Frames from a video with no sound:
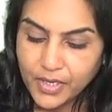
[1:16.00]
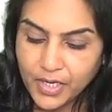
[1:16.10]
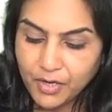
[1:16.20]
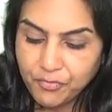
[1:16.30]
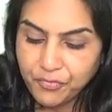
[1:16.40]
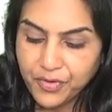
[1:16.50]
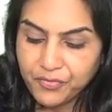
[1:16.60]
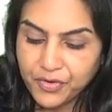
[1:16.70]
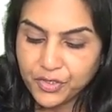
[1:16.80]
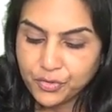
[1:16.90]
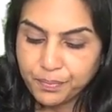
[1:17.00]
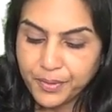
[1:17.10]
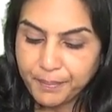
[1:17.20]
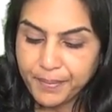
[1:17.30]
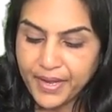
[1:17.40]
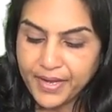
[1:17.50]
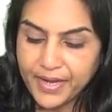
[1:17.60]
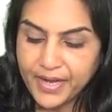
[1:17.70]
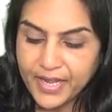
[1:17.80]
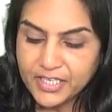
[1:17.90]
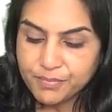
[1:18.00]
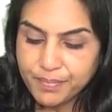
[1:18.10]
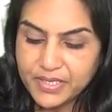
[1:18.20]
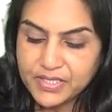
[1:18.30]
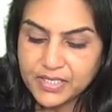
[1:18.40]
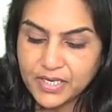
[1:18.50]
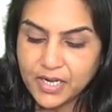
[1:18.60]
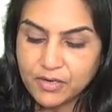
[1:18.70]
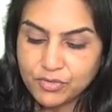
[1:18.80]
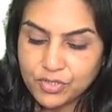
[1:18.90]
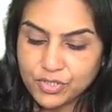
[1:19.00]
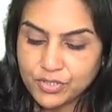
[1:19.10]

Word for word: If we were to prepare an expense account,